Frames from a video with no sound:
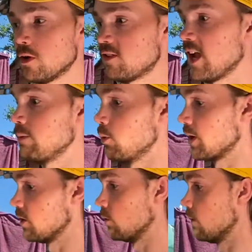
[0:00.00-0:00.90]
a table, I
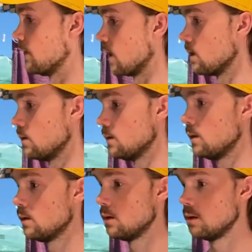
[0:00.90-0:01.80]
can do it on that.
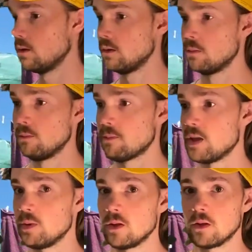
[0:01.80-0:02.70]

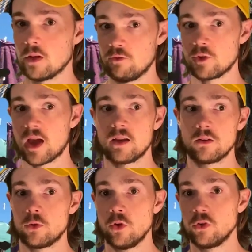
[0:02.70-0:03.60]
Maybe, if you can,
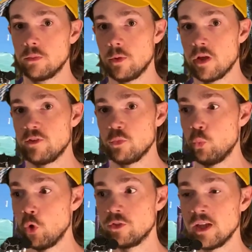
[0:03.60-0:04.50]
good, but if it's
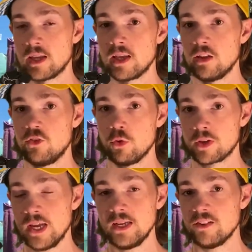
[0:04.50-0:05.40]
wood digging into your
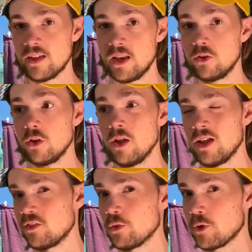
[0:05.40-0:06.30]
Achilles tendon,
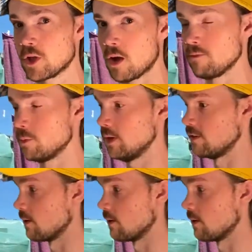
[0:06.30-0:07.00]
it's not very comfortable, is it?